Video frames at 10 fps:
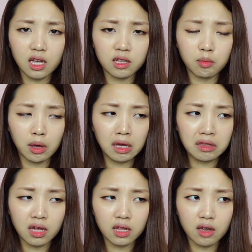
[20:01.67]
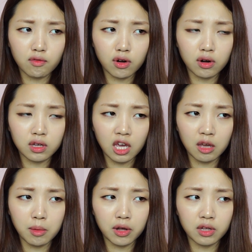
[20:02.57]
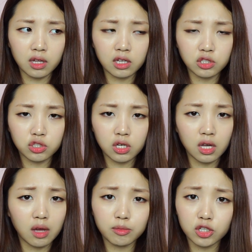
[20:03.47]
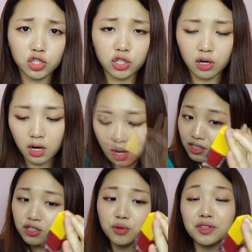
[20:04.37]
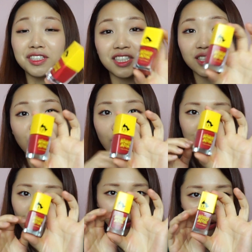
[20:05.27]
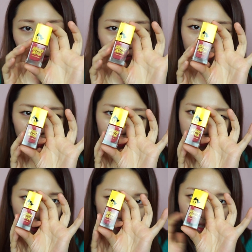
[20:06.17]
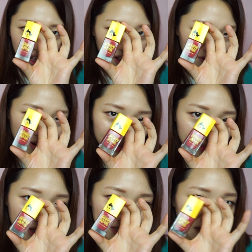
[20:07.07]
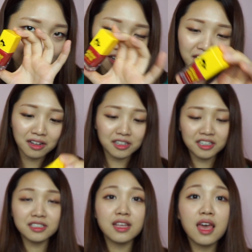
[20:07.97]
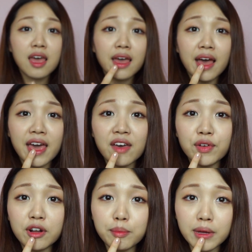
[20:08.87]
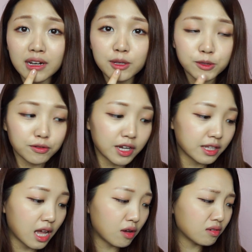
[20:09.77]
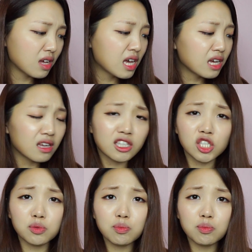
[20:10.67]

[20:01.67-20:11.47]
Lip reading: anime that ever came out in history. I'm not sure. So this is also one of those rose marsala colors. I have it on my lips right now. It's